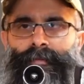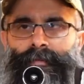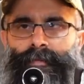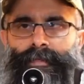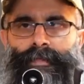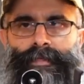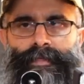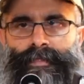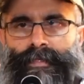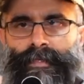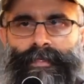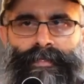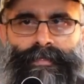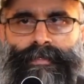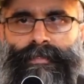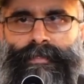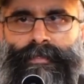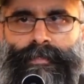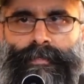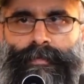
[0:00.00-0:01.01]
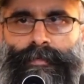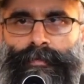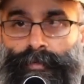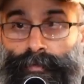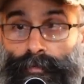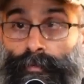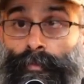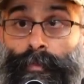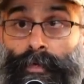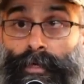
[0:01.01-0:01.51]
This isn't
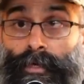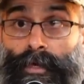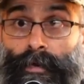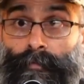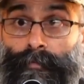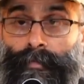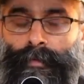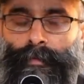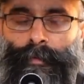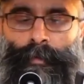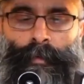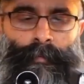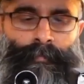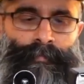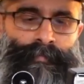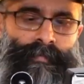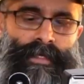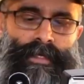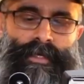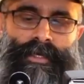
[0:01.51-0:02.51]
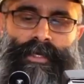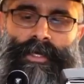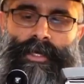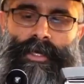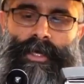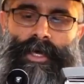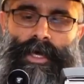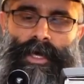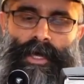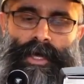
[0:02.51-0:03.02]
super comfortable.
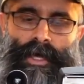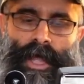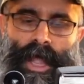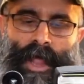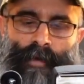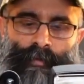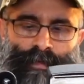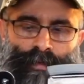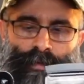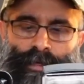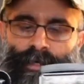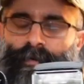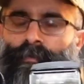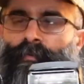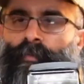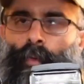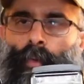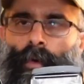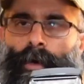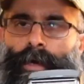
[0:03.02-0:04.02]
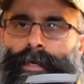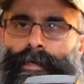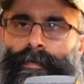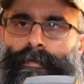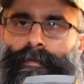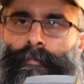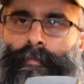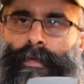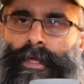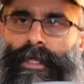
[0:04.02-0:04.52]
I was trying to
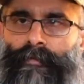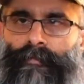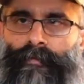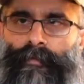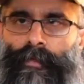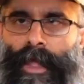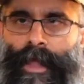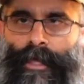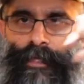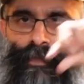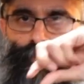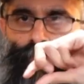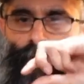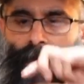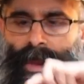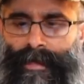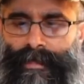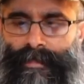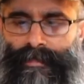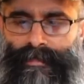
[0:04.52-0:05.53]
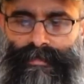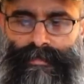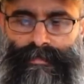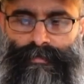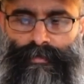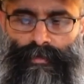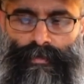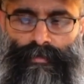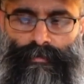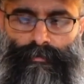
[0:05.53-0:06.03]
avoid the big flash brackets,
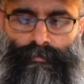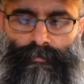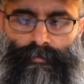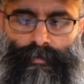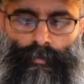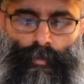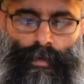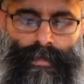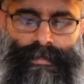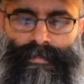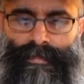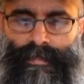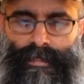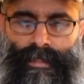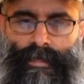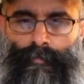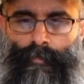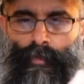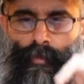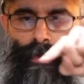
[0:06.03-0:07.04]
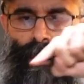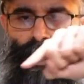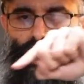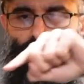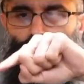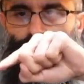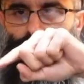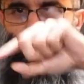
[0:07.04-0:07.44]
the ones that come around